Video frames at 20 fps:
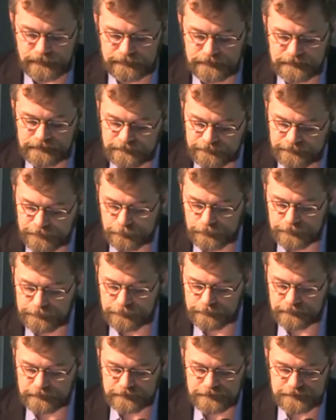individual
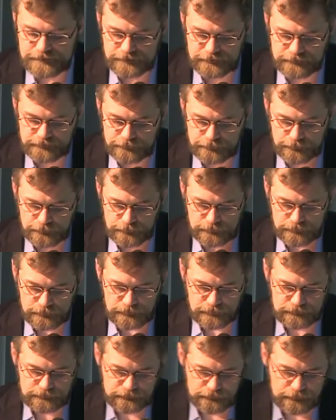using the gesture
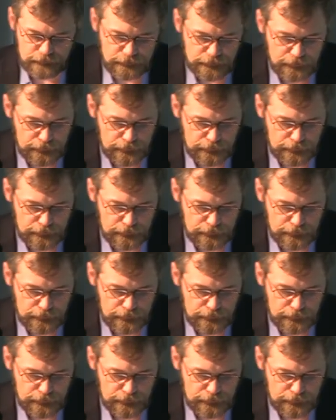is